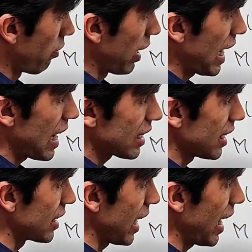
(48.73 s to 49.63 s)
of ax
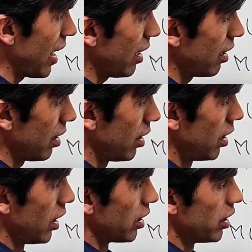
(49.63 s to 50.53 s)
is a.
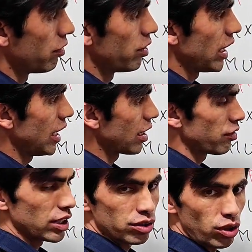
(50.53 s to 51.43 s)
Here
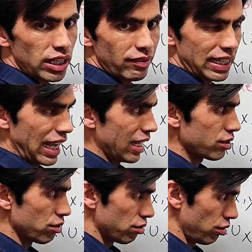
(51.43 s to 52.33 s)
we don't have any
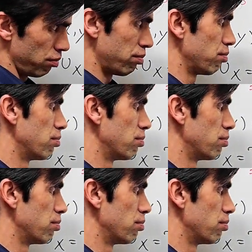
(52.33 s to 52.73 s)
x, so